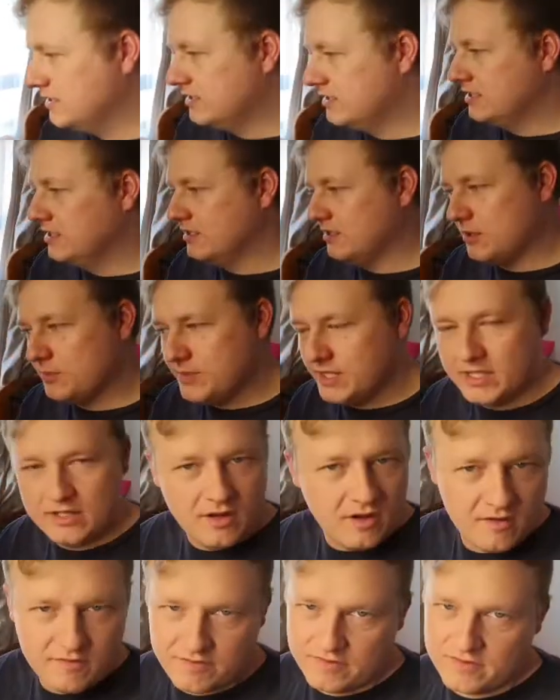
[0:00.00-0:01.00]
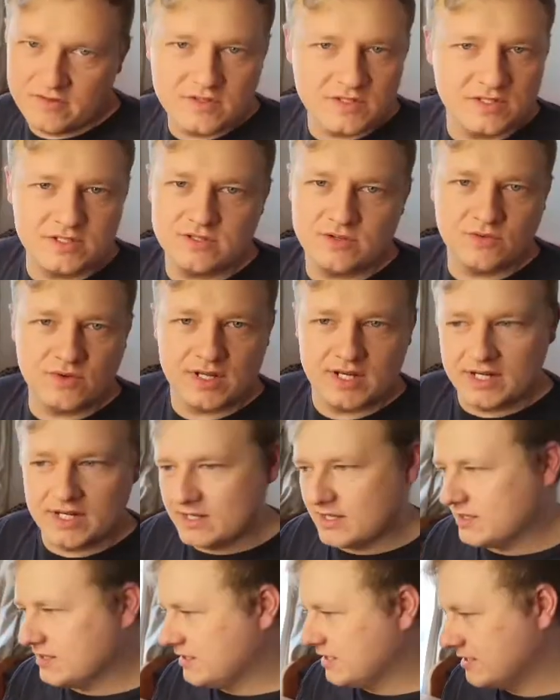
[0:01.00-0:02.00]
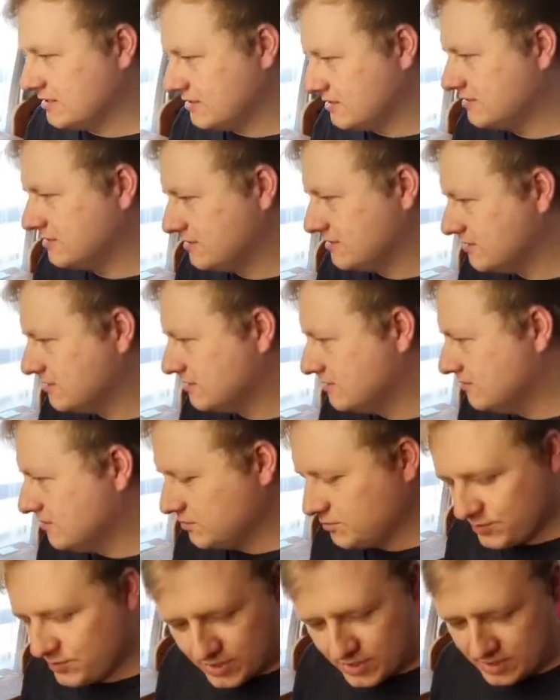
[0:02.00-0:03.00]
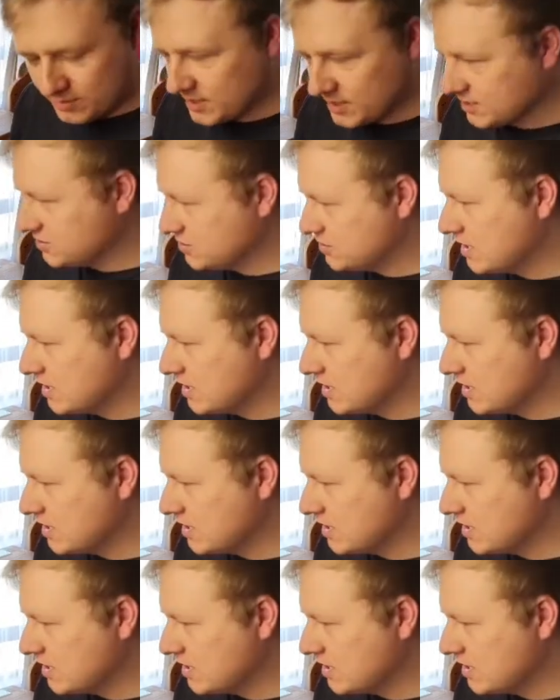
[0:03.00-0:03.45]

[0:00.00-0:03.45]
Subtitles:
I mean half of this is already done, but pretty much.